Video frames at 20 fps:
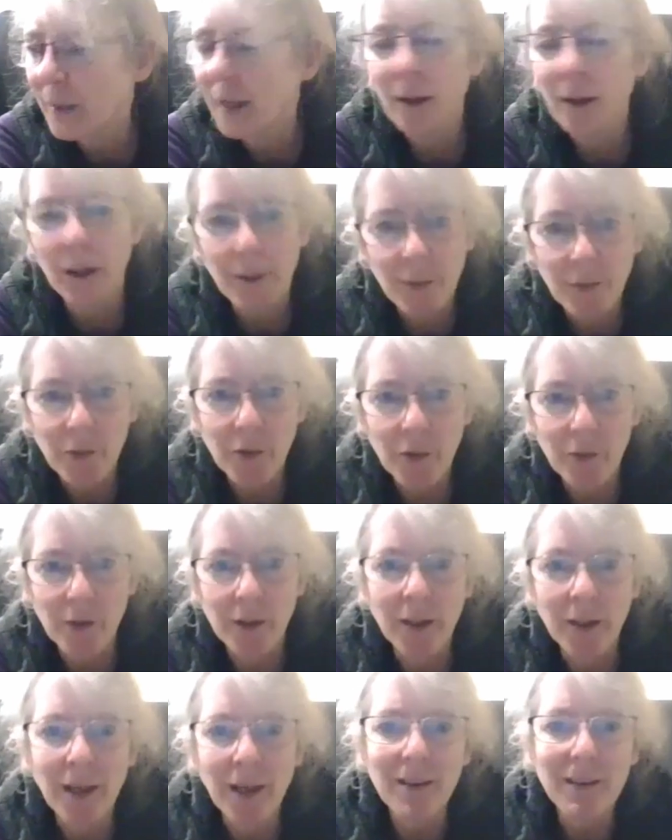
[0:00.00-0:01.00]
And this is
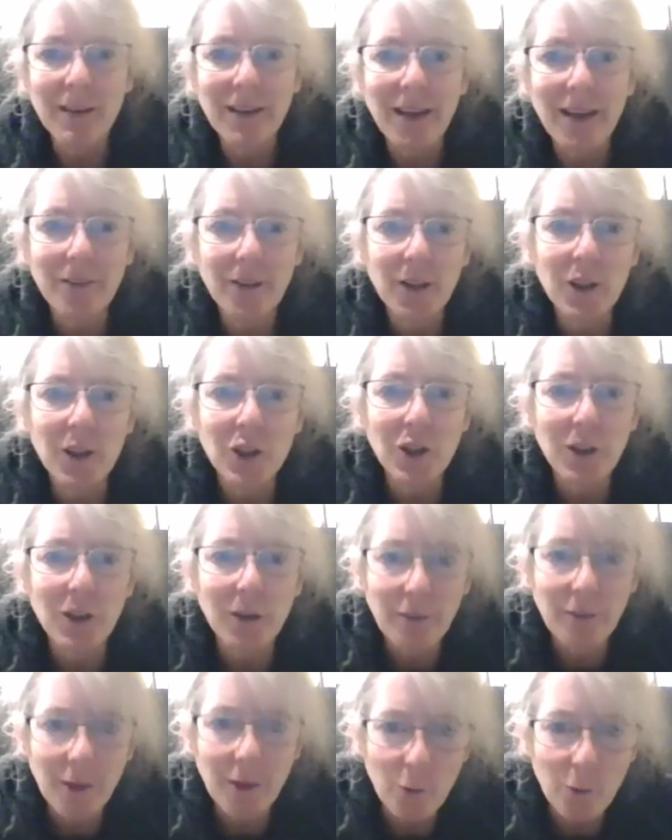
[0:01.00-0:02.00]
another definition
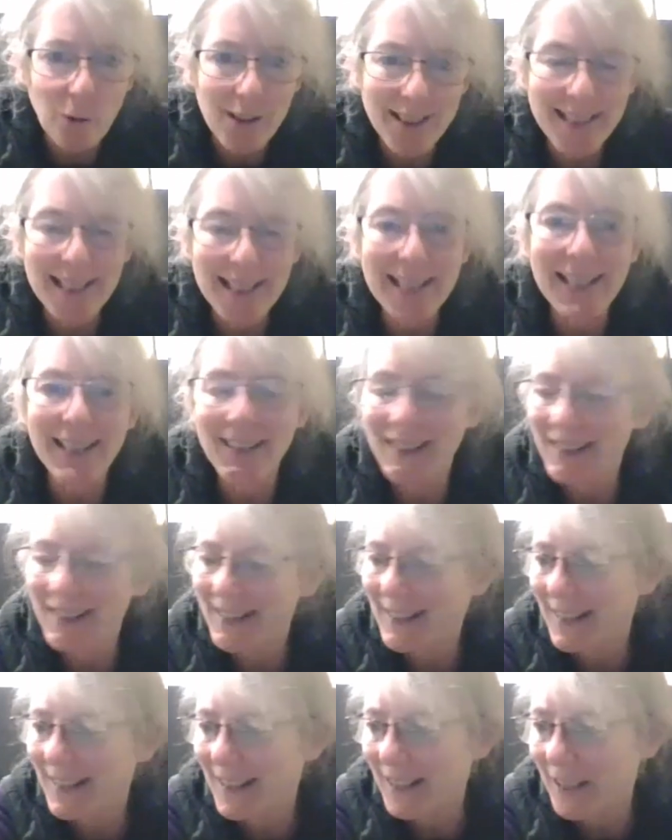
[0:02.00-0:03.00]
of the resilience
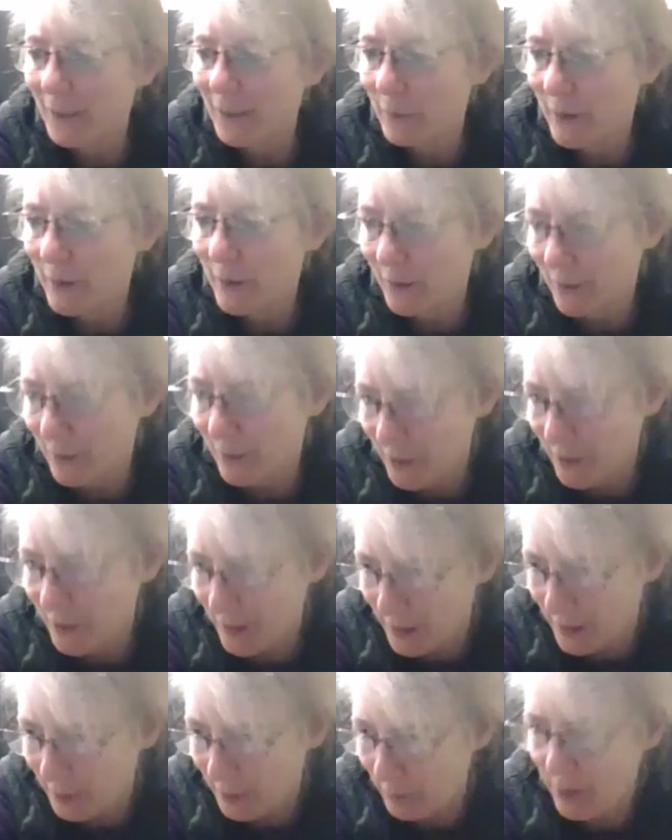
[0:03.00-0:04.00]
that I'm
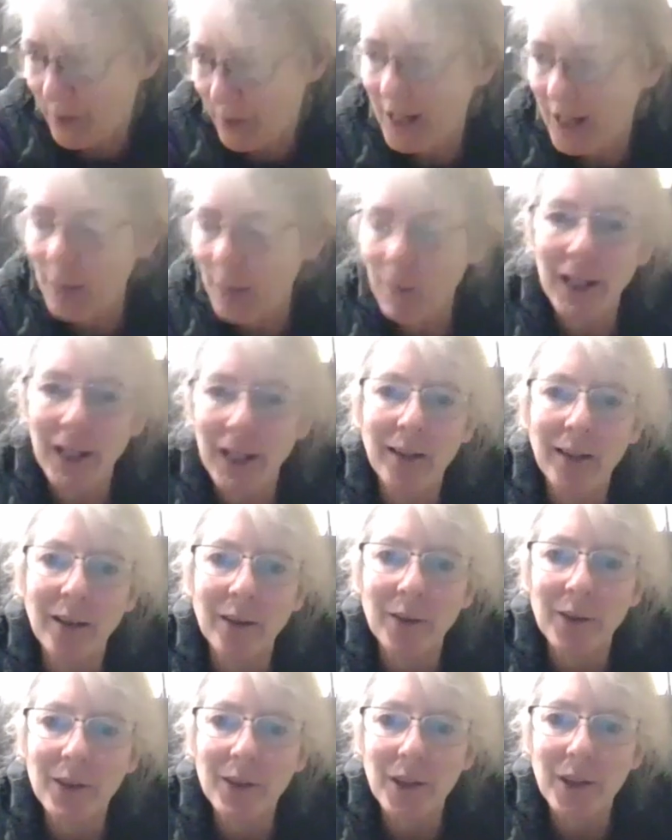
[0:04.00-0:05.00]
theming
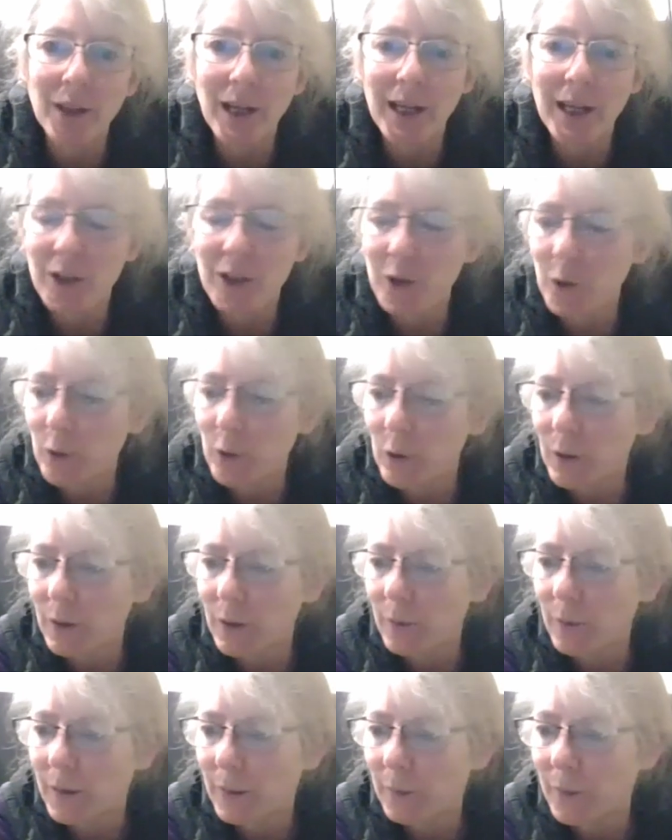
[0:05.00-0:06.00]
tonight's talk
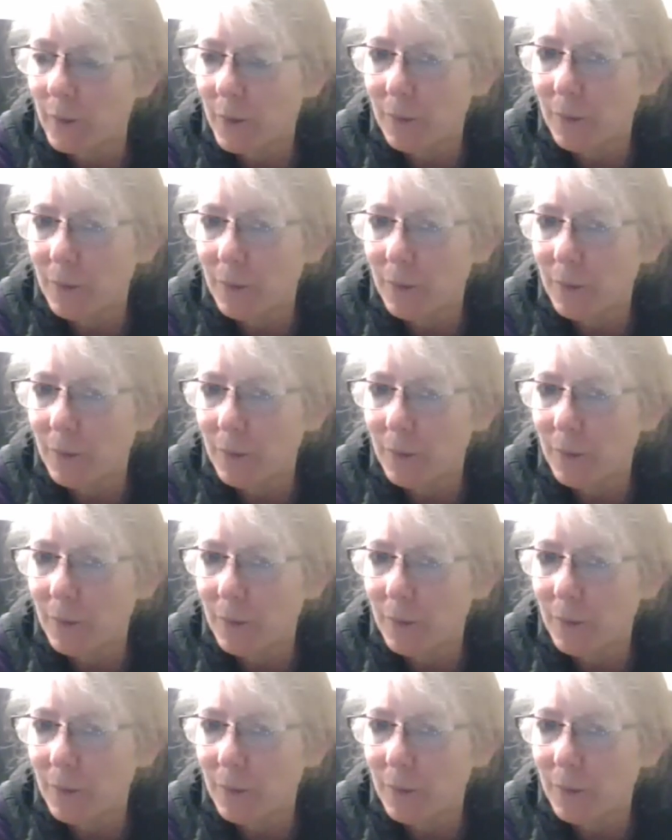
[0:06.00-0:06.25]
around.